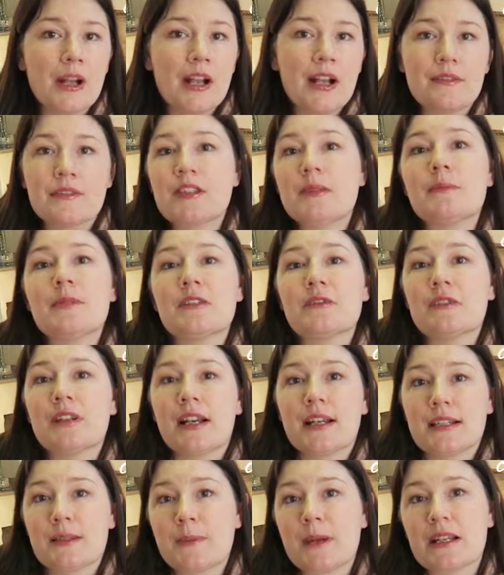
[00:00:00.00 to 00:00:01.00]
have some
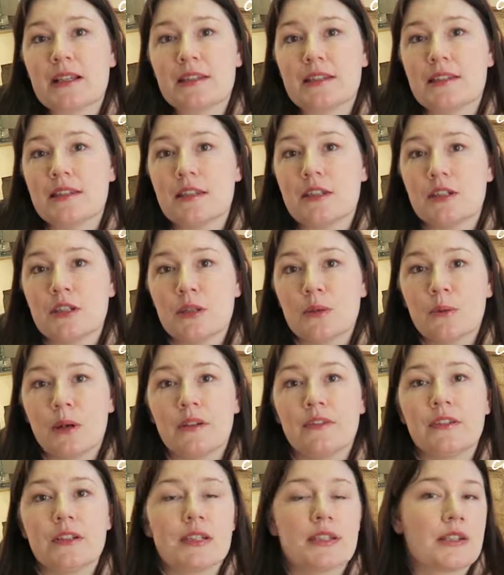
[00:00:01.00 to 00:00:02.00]
different aspects to
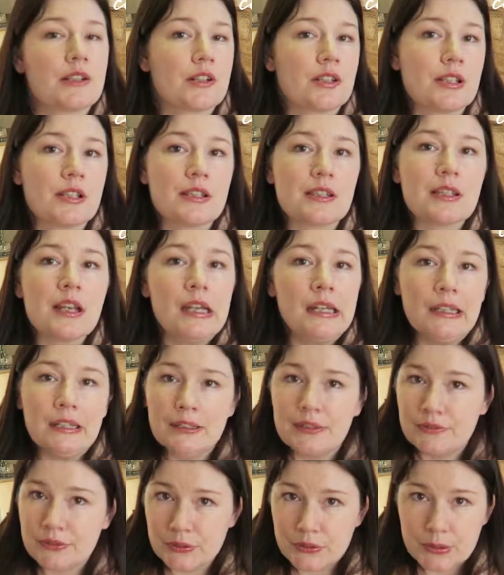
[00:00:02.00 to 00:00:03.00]
offer, such as
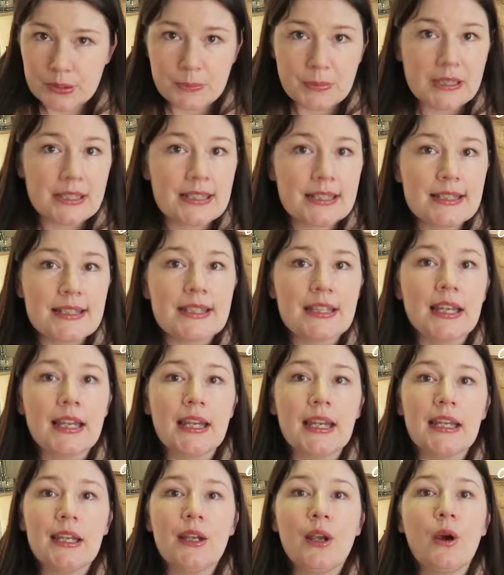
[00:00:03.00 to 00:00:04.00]

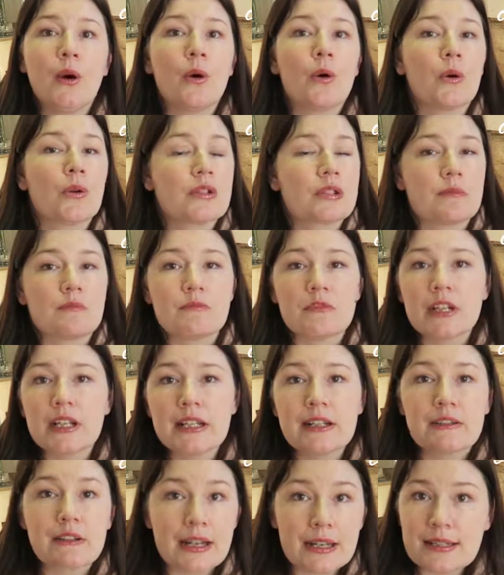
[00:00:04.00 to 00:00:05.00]
affordability or some
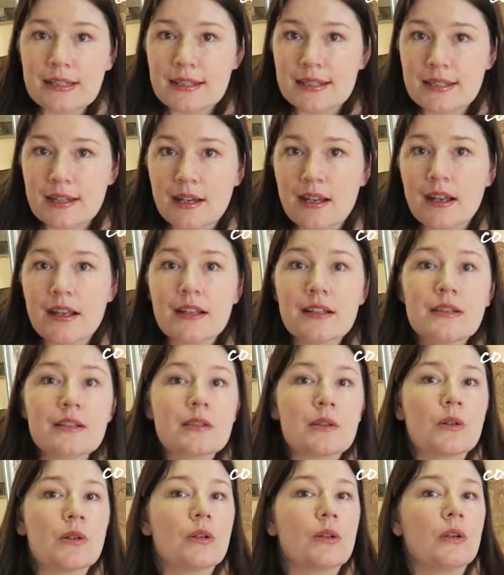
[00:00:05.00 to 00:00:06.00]
really great
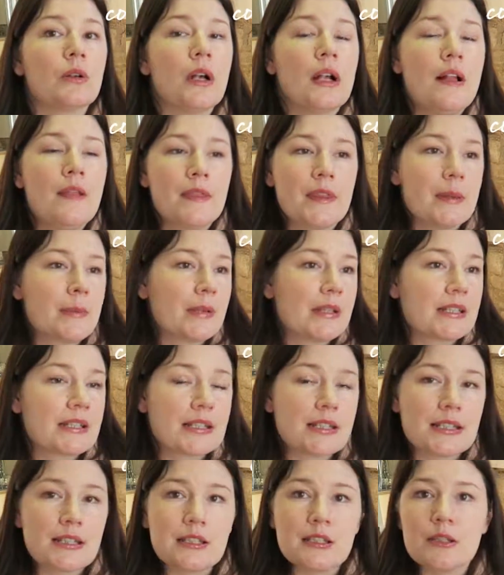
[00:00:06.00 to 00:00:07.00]
designs or the
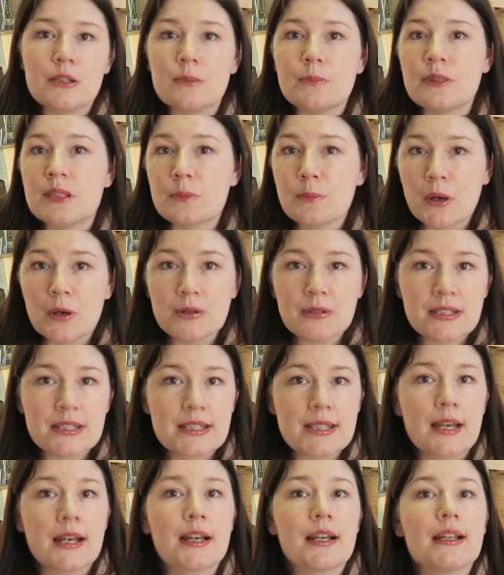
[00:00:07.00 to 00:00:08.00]
ability to do bespoke
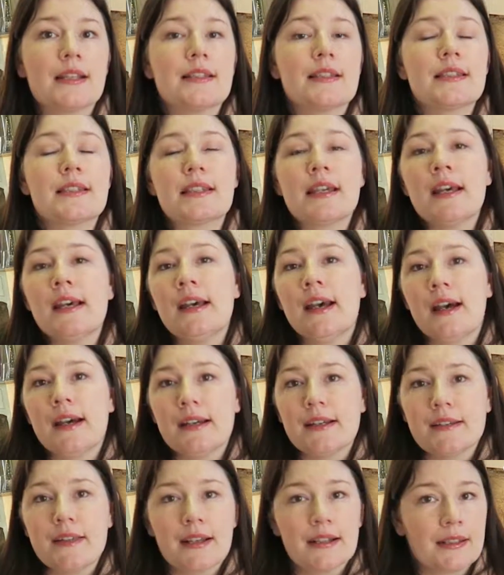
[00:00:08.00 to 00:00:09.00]
designs,
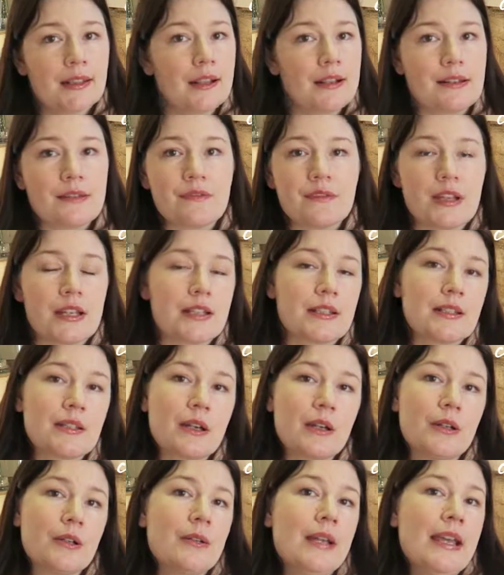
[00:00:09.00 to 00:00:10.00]
that kind of thing.
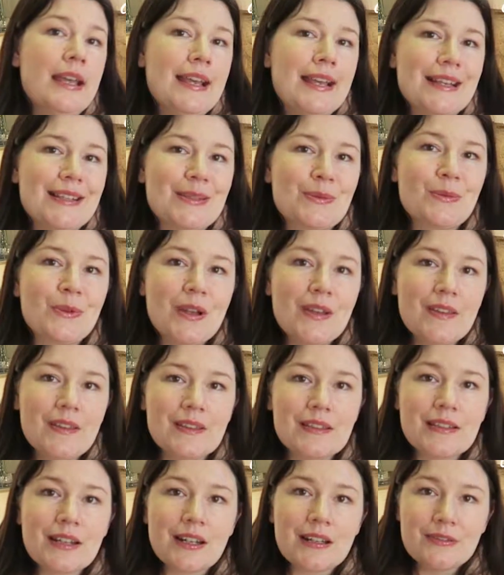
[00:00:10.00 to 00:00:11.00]
So it's
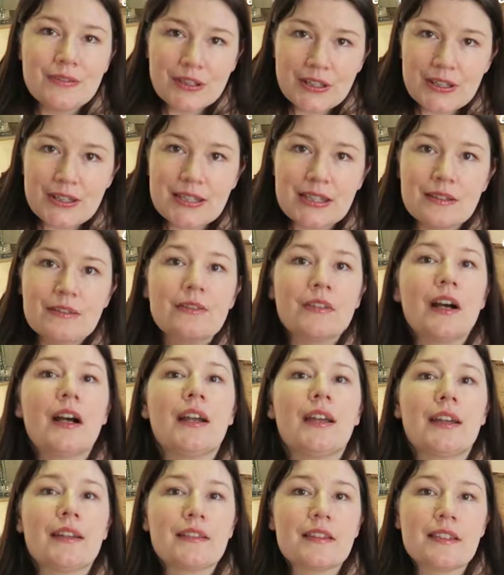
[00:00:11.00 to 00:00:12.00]
worth
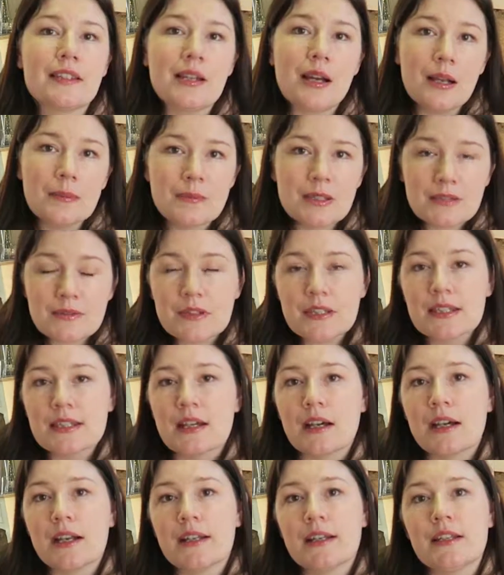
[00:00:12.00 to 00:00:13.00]
diversifying the types of
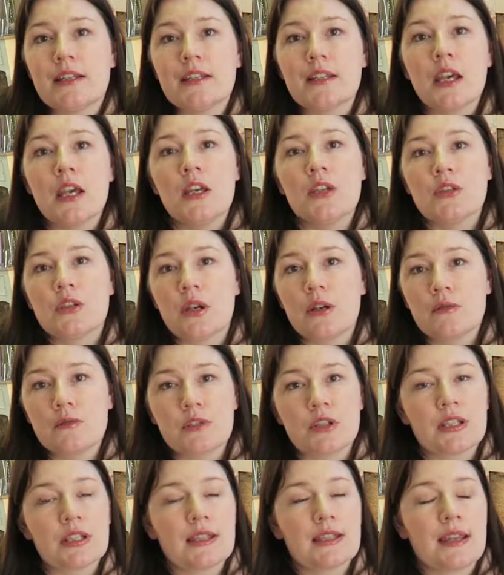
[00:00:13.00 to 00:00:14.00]
designers.
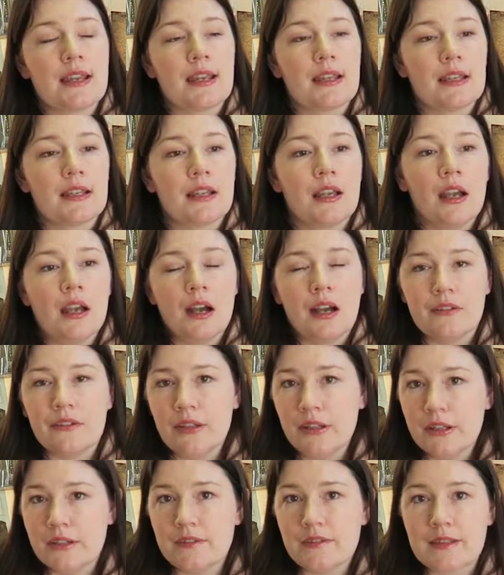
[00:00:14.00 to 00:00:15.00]
Don't just think, I've
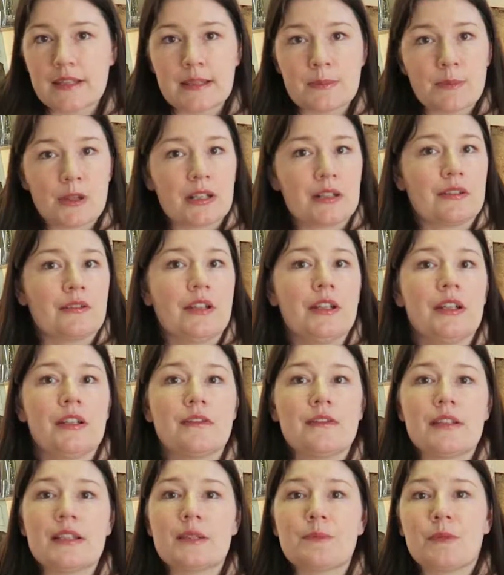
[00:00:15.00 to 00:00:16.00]
heard of this brand, I've
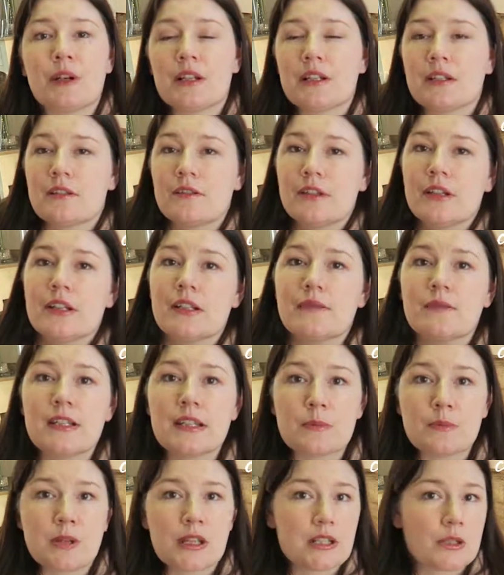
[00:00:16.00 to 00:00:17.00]
heard of this brand, and I've heard of
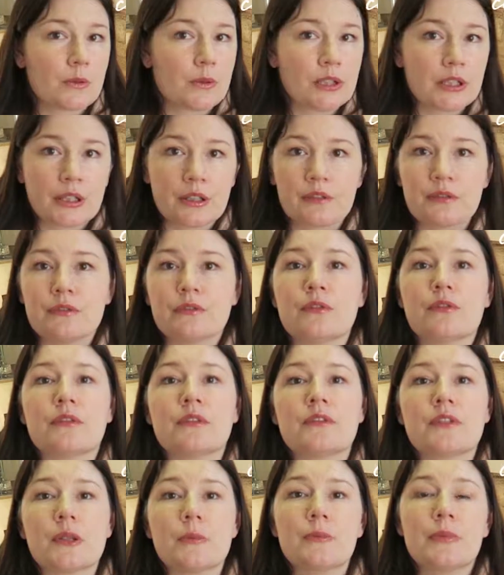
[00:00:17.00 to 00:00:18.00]
this brand, I want to go for
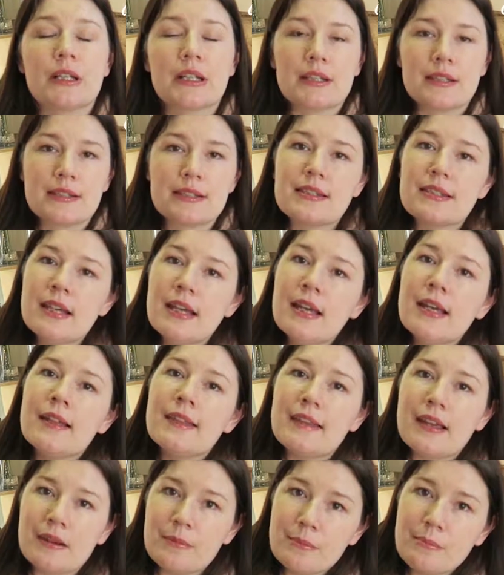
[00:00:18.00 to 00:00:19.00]
all of them, because
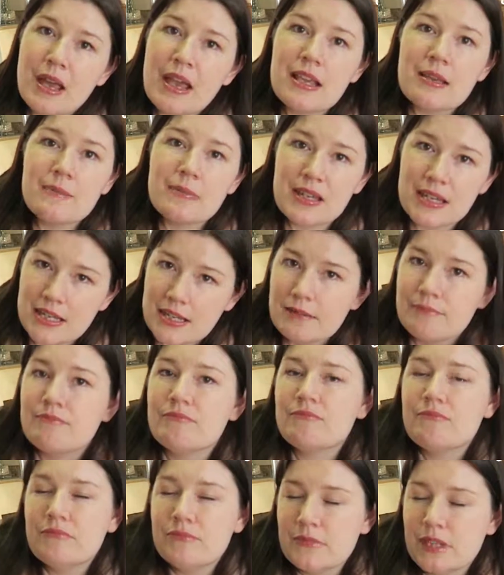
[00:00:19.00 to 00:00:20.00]
there may be
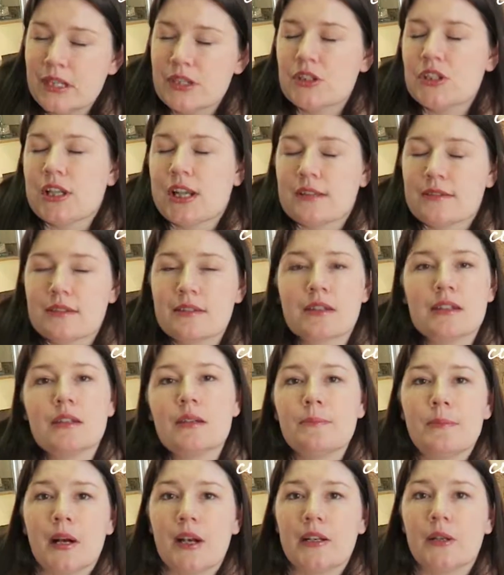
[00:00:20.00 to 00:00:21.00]
a chance that
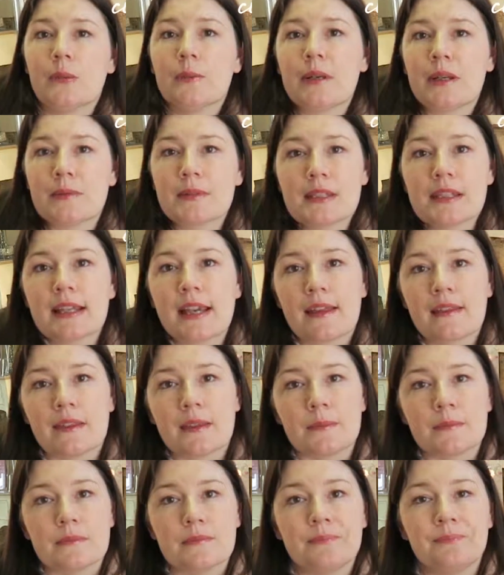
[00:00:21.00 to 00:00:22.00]
you might not be able to get
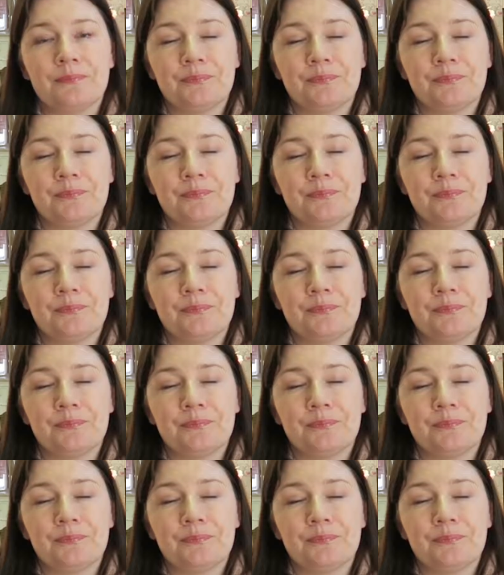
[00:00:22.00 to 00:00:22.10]
them.